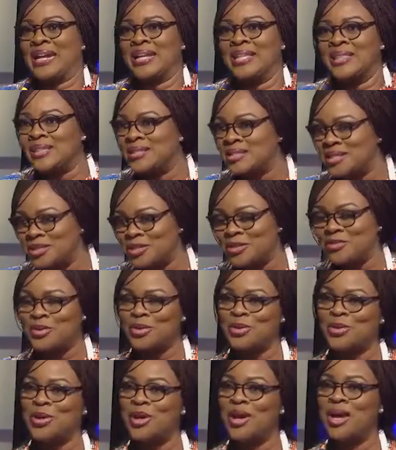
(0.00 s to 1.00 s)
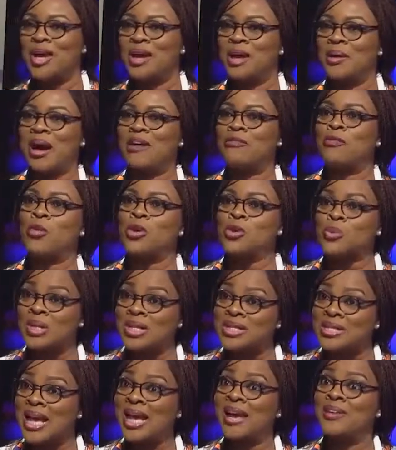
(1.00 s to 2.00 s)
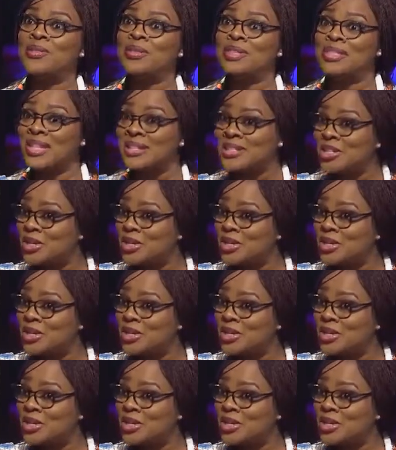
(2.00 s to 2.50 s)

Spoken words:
planning this interview. I've always wanted to have you